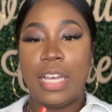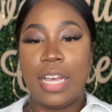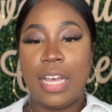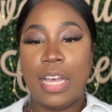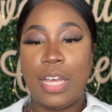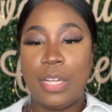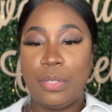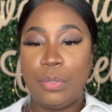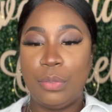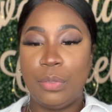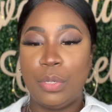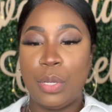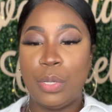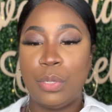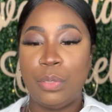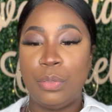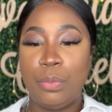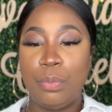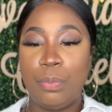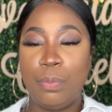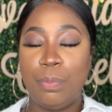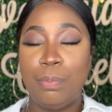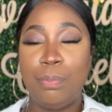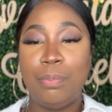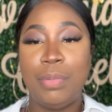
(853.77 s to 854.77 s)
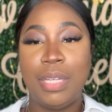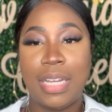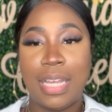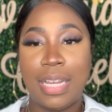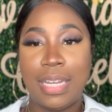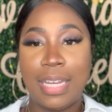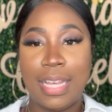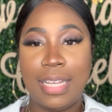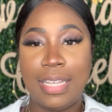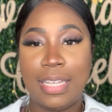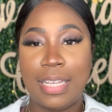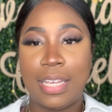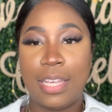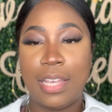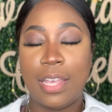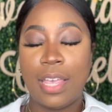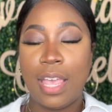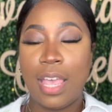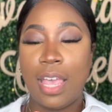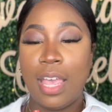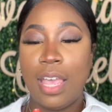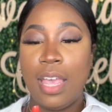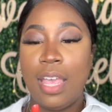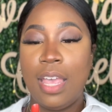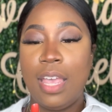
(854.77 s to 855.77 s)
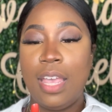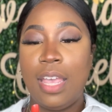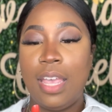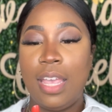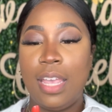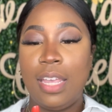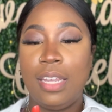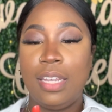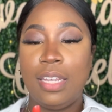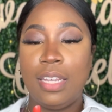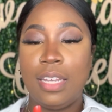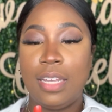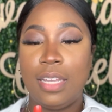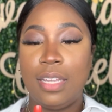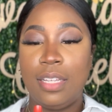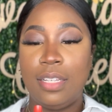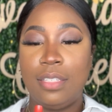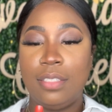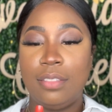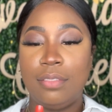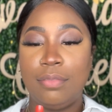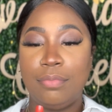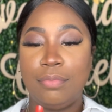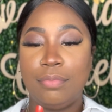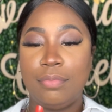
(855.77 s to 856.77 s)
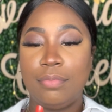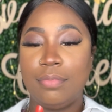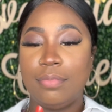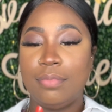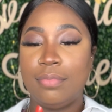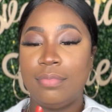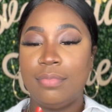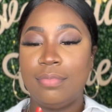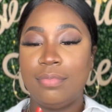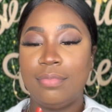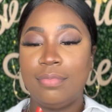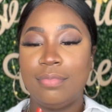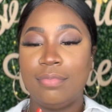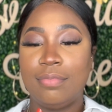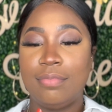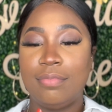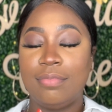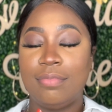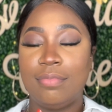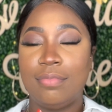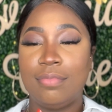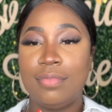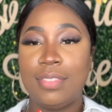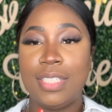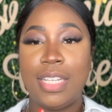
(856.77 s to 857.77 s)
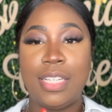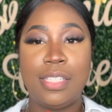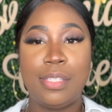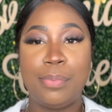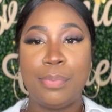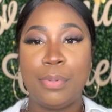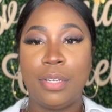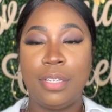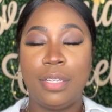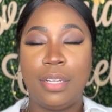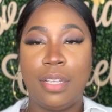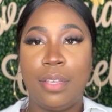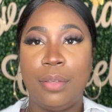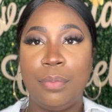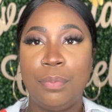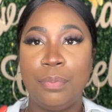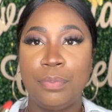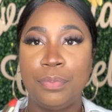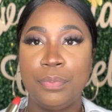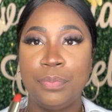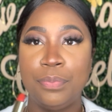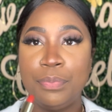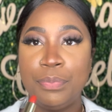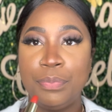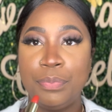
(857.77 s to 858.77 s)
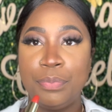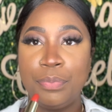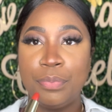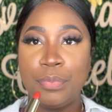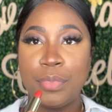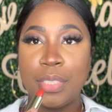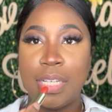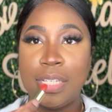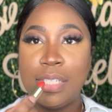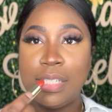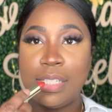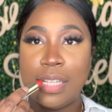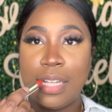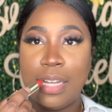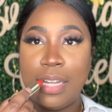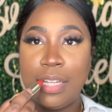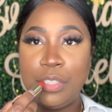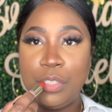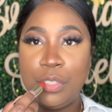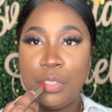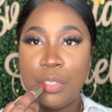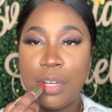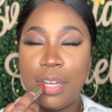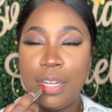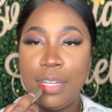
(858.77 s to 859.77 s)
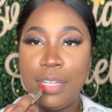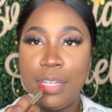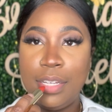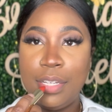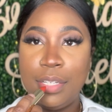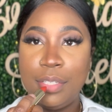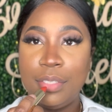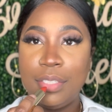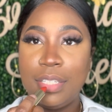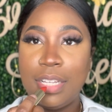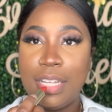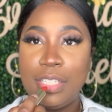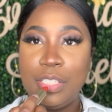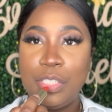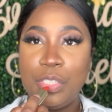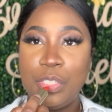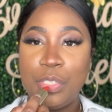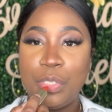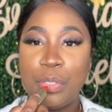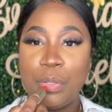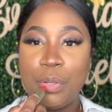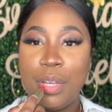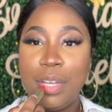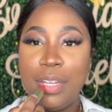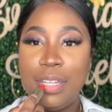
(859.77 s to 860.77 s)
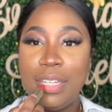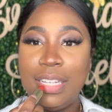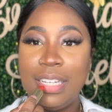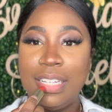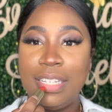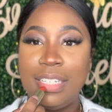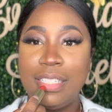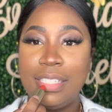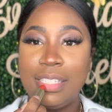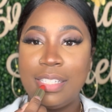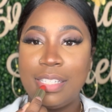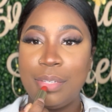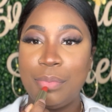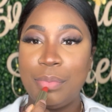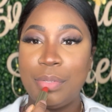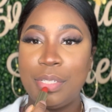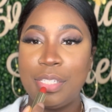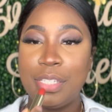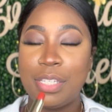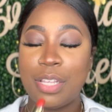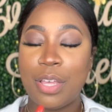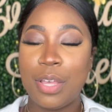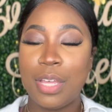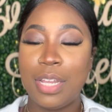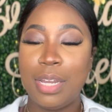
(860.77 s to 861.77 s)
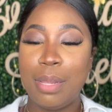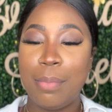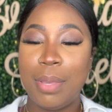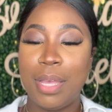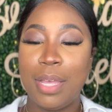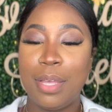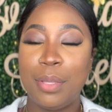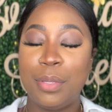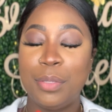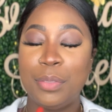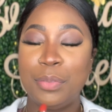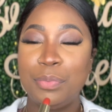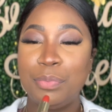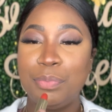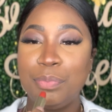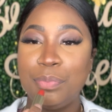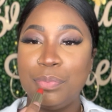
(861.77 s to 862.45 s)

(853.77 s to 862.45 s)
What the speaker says: I don't know, but I like it. And it's pretty. So let's try it. Let's try it and see what it's talking about.